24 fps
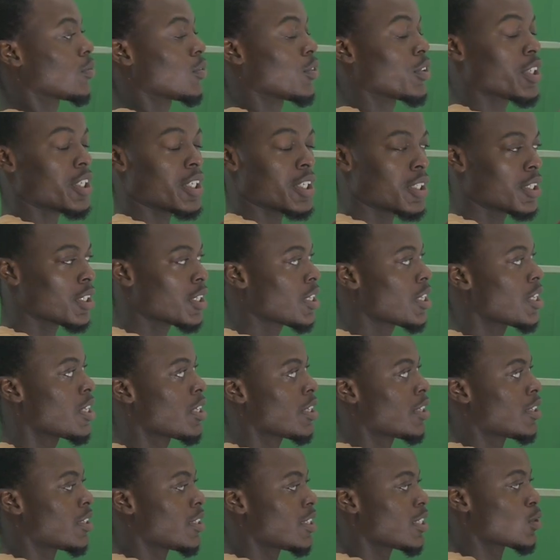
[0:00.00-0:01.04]
Okay,
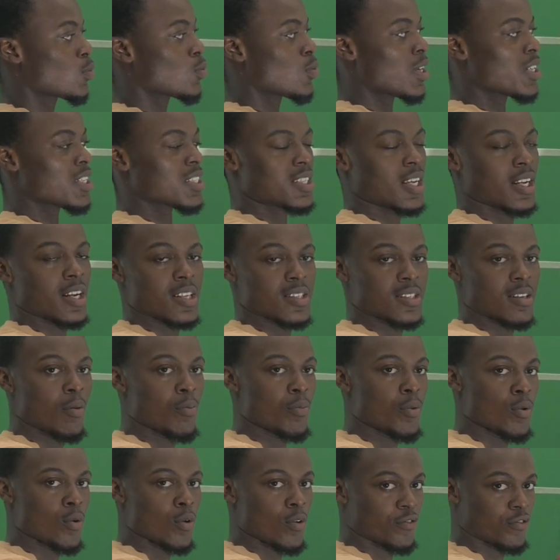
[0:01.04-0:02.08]
this one is an
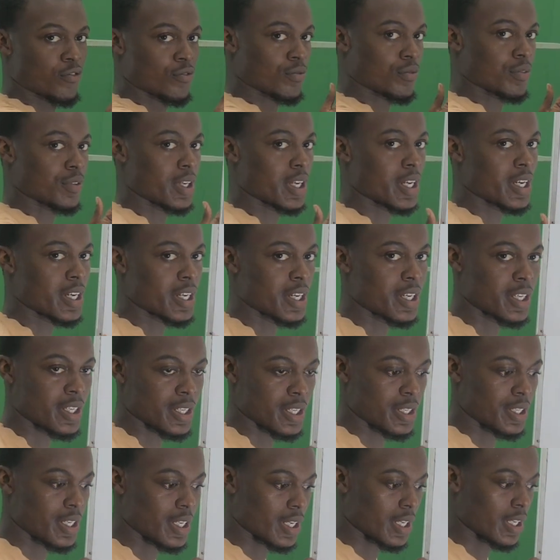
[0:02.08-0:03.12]
example of
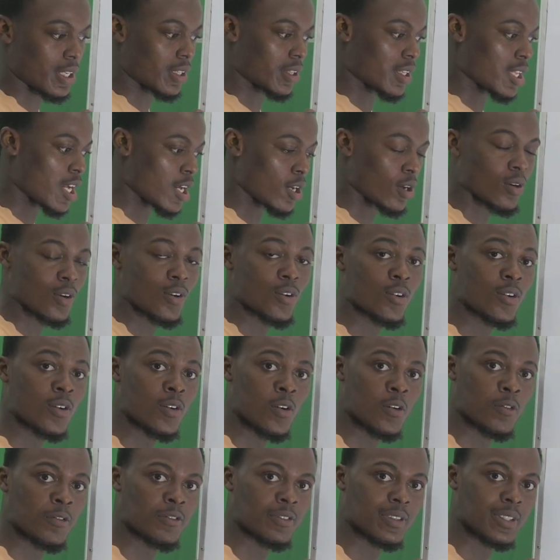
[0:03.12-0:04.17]
the third law
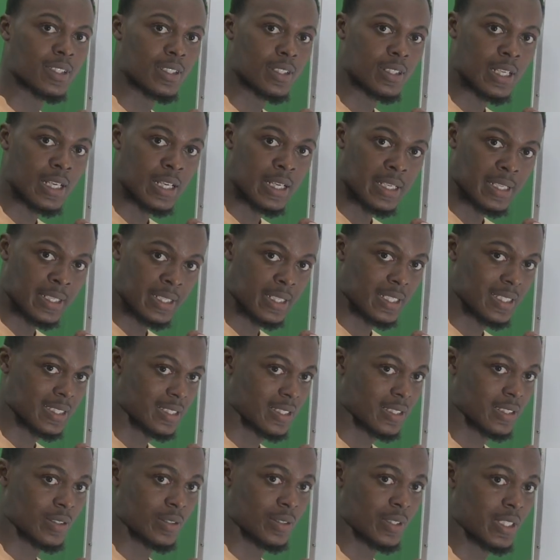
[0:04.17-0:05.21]
of indices.
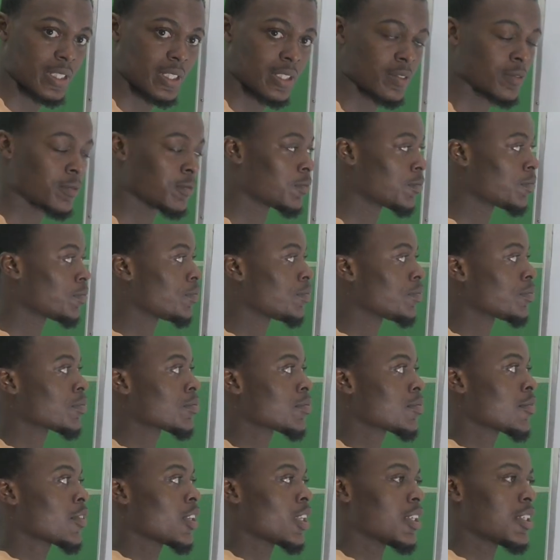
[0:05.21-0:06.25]
Okay,
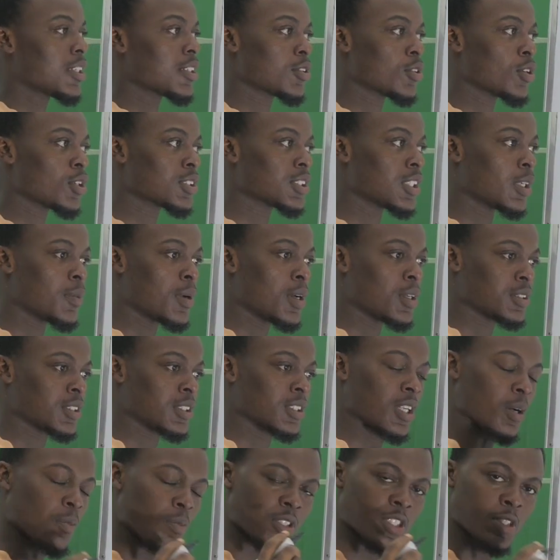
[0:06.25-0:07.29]
it talks about
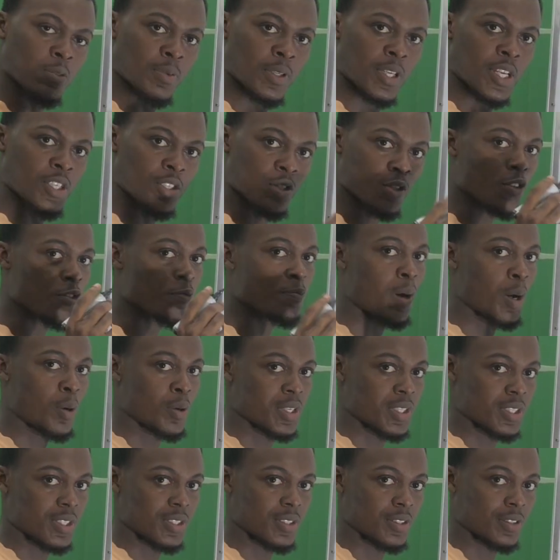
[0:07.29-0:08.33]
the multiplication of
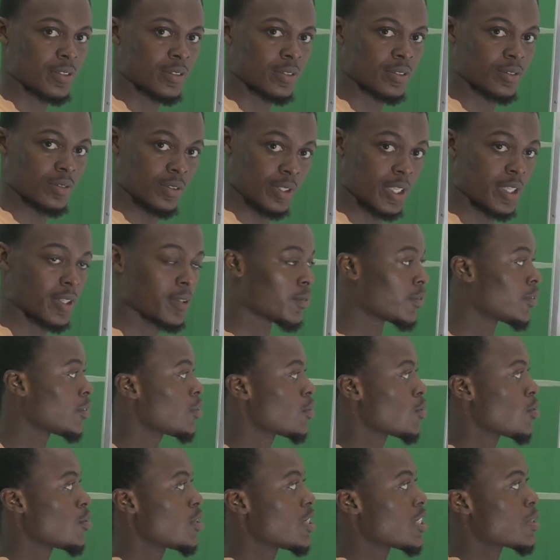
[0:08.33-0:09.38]
powers. Okay,
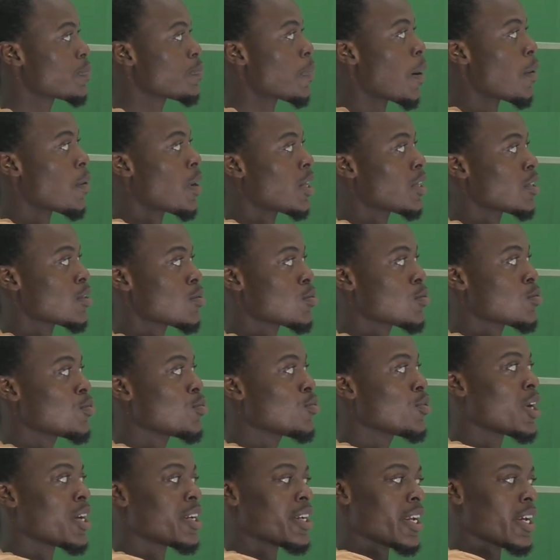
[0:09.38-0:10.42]
so this power
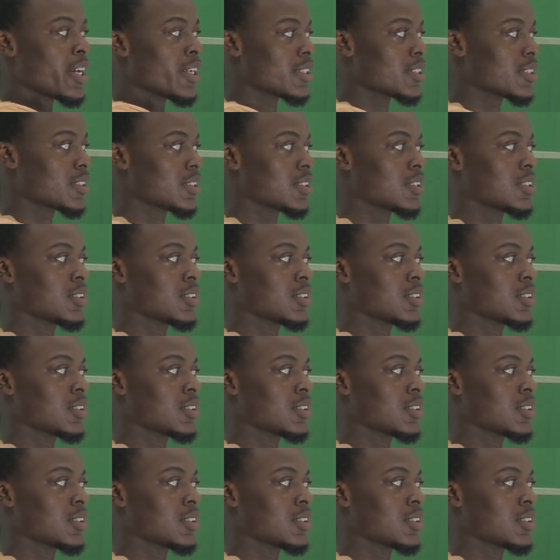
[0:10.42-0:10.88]
2 and x,